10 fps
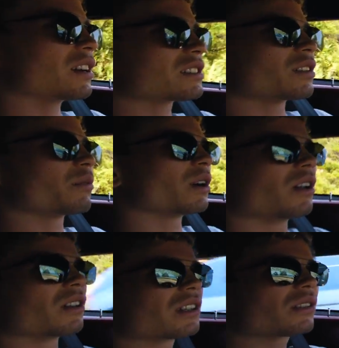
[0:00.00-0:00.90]
cars in the
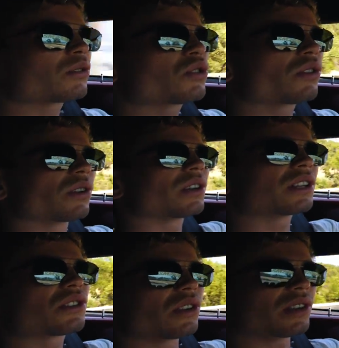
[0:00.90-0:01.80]
world. It's
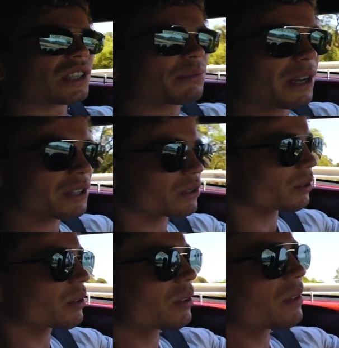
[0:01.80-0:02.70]
truly, truly special.